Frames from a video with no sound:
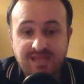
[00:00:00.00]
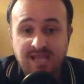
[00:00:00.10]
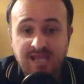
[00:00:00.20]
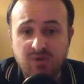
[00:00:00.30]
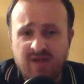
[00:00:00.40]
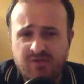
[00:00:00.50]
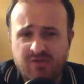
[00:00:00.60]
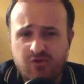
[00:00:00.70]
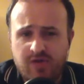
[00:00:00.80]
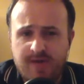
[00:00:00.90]
You wouldn't have
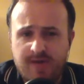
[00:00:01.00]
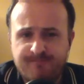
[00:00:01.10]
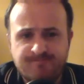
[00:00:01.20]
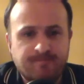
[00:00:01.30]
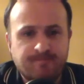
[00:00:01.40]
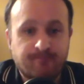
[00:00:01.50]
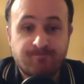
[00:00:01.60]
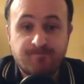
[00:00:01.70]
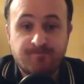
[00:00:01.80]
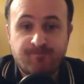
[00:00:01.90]
to do that.
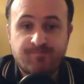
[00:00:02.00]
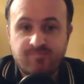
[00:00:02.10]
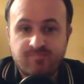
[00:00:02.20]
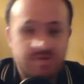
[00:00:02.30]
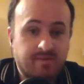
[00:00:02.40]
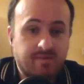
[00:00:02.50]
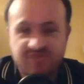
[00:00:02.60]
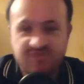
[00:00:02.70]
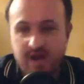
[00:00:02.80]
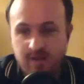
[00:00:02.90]
Maybe he
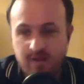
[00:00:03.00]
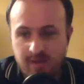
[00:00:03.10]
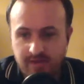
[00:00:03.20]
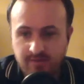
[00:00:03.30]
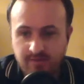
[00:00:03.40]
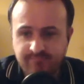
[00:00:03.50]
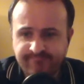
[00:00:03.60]
was ran out of money though.